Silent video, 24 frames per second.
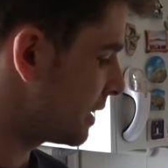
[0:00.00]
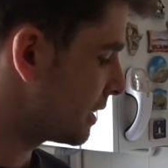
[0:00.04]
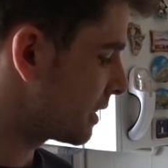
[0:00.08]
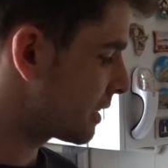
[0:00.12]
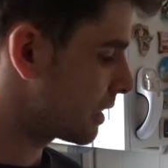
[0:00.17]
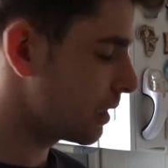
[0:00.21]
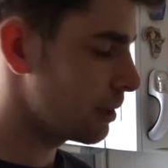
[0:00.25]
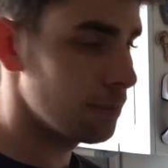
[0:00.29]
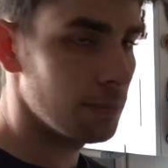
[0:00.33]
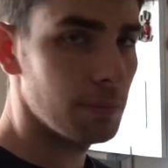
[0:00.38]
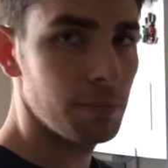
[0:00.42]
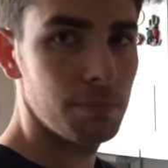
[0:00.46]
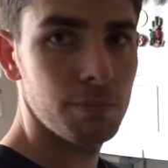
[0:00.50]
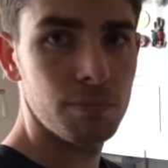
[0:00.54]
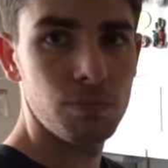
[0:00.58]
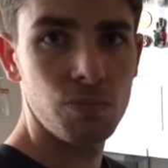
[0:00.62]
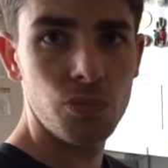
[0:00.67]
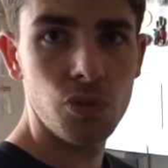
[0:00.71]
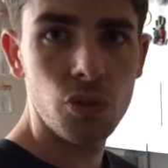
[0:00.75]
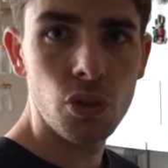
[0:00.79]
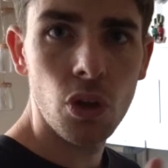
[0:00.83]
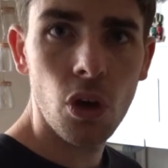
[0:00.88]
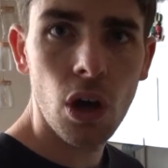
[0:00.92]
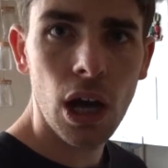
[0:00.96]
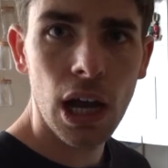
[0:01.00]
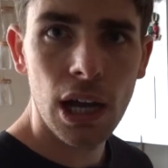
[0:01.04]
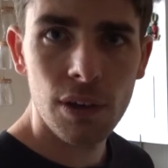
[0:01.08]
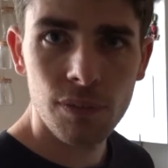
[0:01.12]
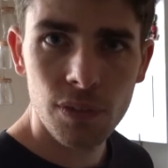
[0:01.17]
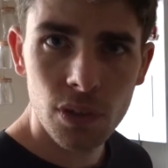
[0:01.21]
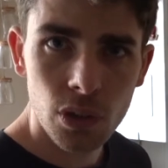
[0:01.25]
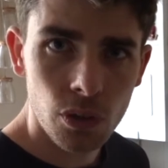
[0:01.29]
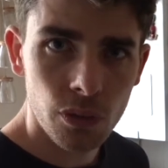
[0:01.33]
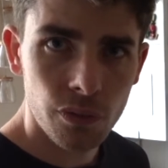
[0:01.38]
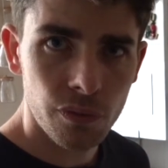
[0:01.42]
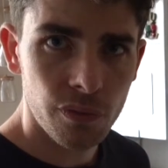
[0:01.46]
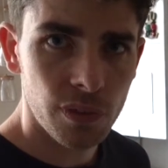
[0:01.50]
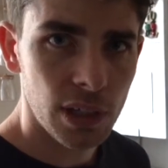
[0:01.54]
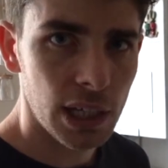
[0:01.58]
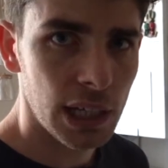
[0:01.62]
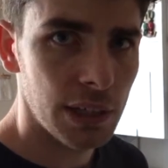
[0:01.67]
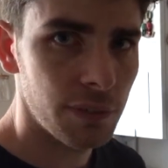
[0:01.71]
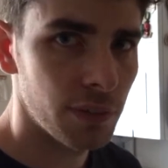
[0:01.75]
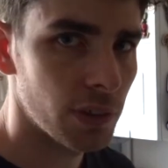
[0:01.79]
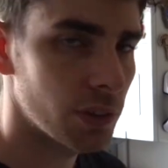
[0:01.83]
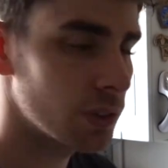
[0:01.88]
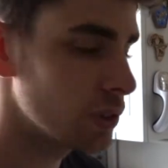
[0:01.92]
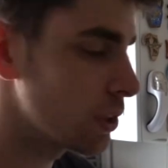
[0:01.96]
going to not have a lot of
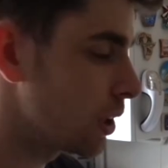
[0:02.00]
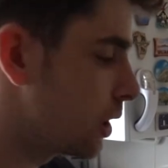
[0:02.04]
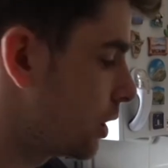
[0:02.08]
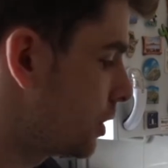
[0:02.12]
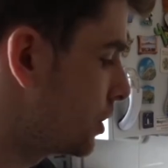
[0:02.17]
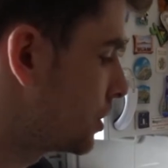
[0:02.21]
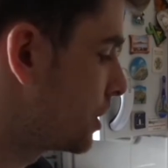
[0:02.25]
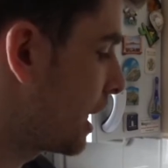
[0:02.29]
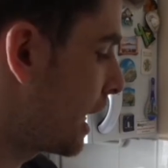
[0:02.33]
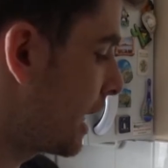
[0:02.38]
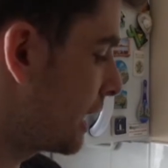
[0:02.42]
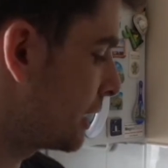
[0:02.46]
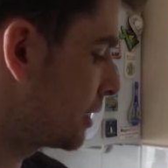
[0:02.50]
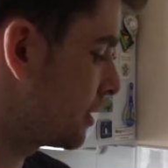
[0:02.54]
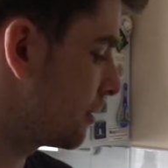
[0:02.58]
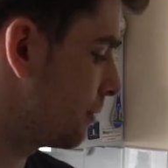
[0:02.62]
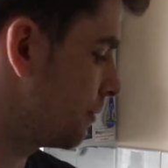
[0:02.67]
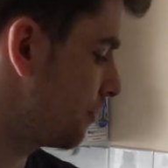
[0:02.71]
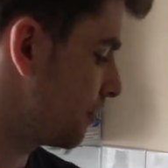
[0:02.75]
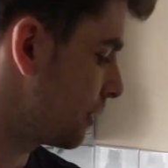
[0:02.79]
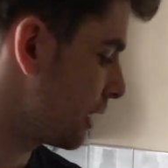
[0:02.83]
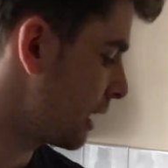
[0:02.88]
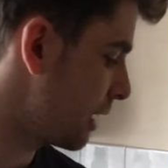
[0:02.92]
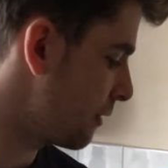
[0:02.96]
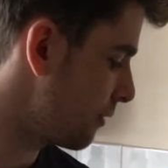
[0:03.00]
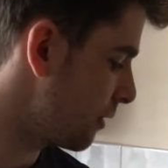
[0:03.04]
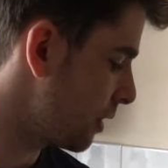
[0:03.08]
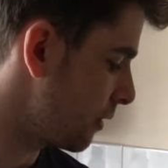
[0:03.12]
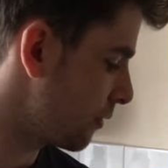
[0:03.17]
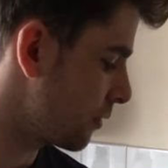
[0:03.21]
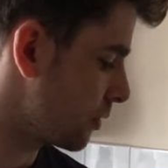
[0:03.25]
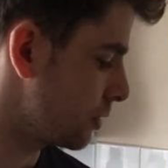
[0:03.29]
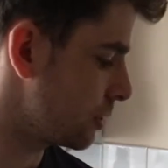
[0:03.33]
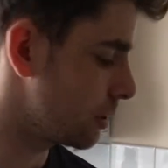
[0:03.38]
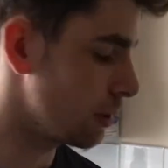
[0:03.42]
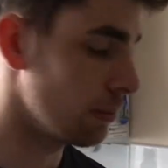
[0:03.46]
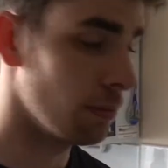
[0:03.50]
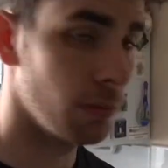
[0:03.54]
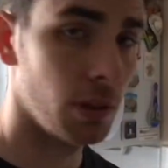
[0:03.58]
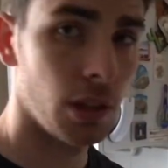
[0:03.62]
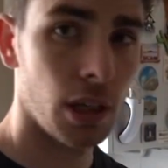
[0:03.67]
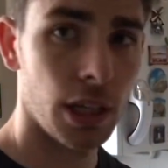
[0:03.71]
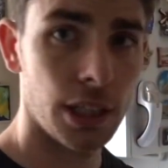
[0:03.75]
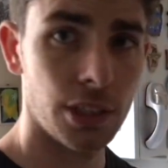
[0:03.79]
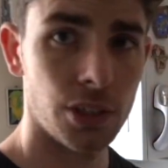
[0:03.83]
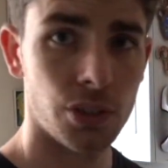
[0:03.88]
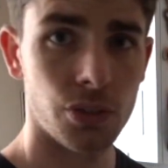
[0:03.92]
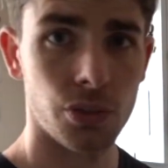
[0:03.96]
flavour. So to add some flavour, I've got some
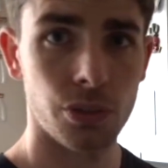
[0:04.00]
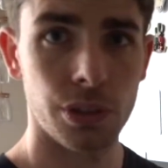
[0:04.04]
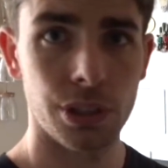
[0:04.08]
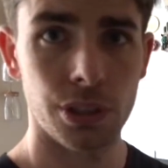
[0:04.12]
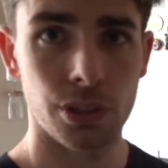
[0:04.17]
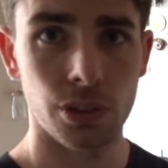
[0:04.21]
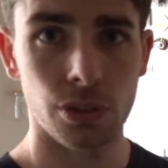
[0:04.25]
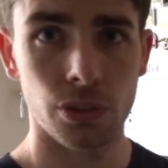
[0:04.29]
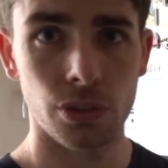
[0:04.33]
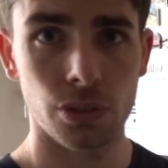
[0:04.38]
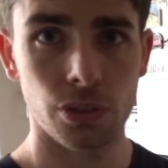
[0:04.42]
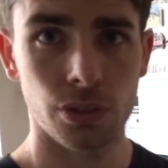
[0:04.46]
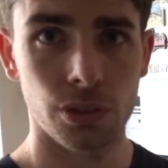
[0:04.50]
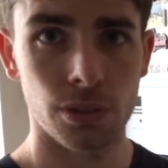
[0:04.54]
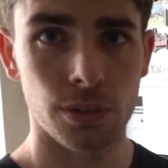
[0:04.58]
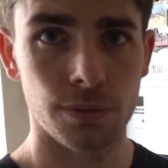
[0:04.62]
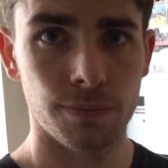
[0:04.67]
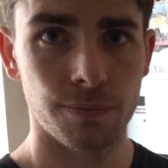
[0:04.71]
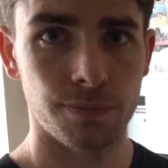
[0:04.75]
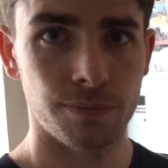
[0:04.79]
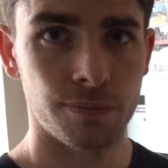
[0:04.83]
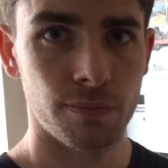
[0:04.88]
light soy sauce.